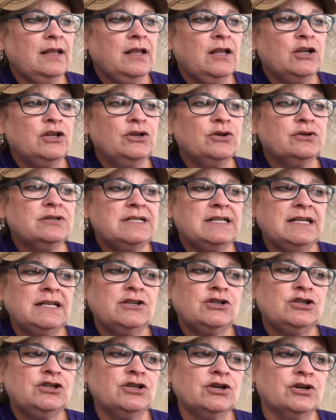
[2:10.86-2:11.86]
Your
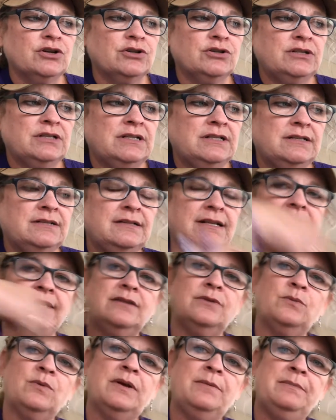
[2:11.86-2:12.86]
t-shirt, like
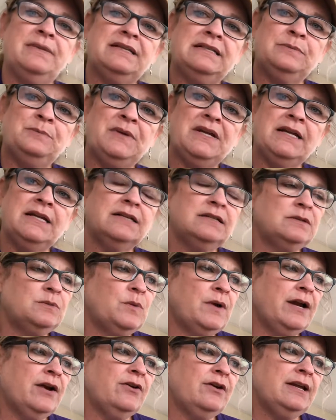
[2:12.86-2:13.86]
the one Miss B is
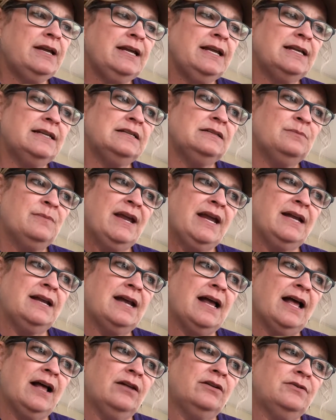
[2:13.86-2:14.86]
wearing, is
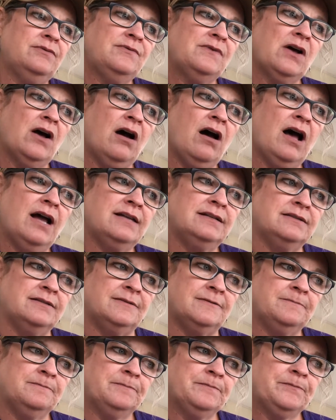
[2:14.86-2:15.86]
made out of
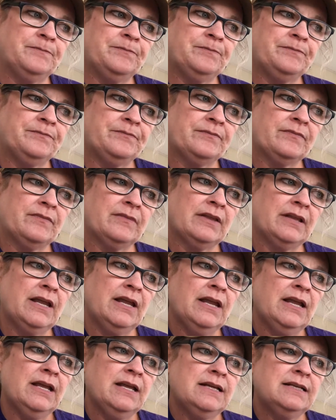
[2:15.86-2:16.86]
cotton.
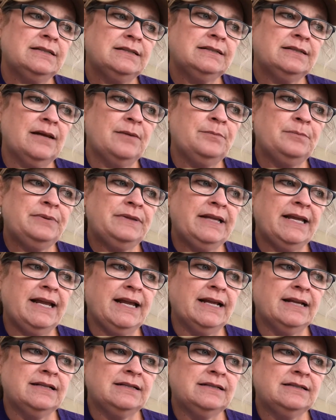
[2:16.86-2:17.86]
Some
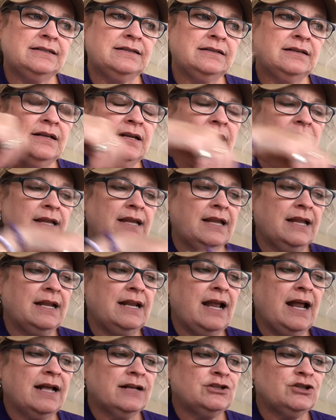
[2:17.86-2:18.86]
plants
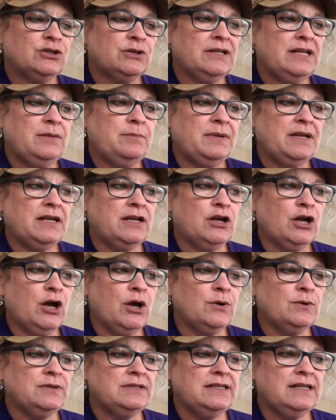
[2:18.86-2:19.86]
can actually be
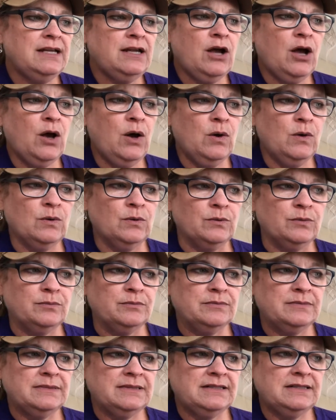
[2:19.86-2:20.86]
cozy
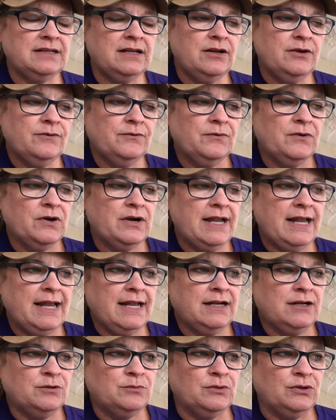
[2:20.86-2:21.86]
homes for
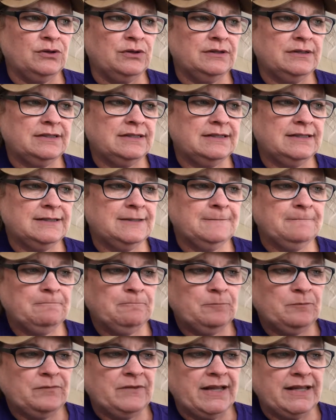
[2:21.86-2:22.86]
animals,
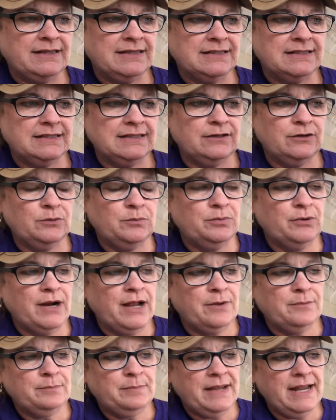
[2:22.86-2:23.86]
like this little
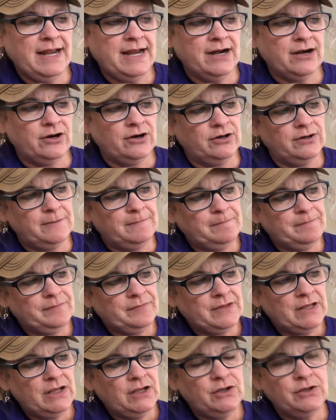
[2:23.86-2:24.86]
brown bear
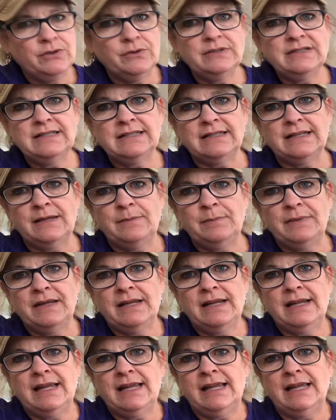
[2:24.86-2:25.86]
who's
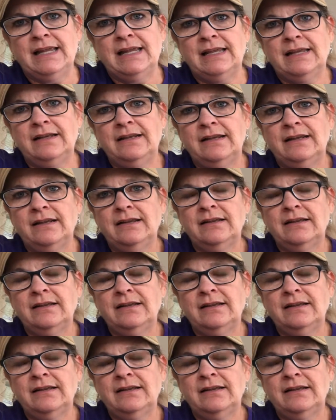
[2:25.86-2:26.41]
sleeping in